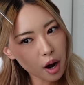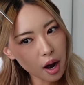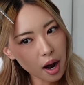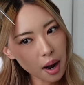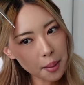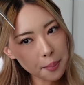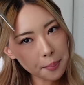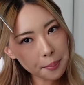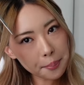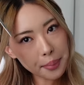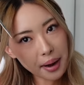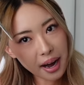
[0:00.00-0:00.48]

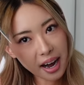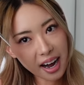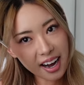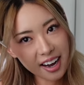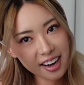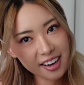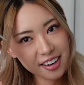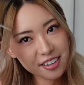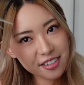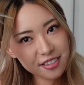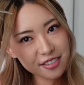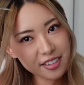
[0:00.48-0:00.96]

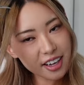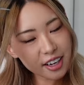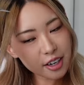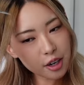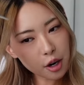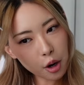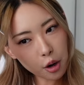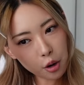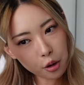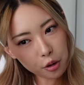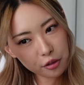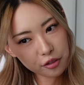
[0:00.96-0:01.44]
above and
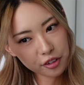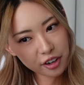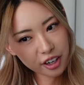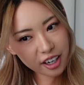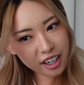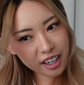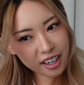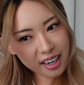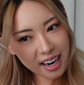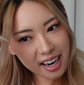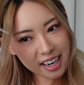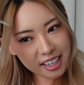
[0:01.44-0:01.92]

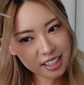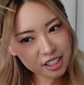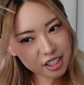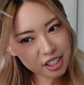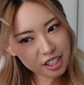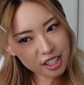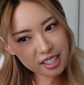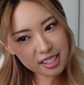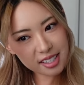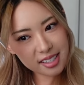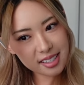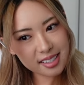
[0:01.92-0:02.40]
over and
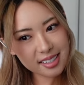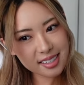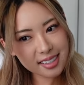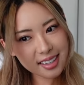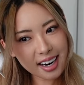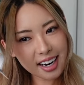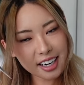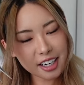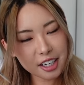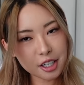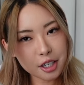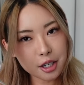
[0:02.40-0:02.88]
just
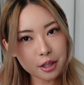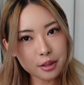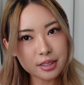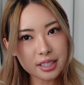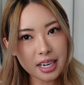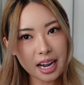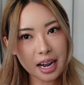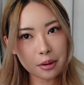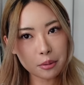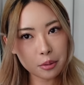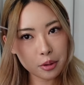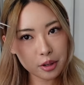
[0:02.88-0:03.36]
kind of go
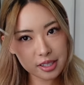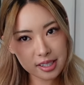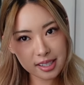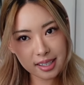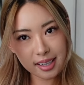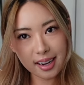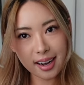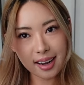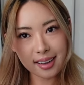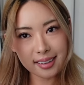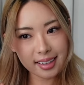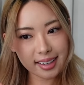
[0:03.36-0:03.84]
downwards and
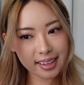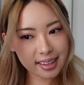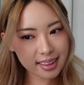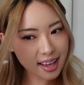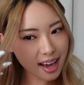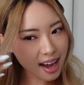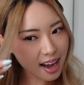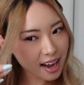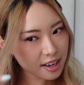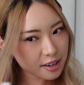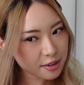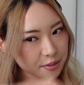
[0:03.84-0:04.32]
cut like
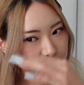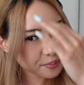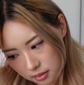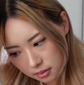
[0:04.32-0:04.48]
that.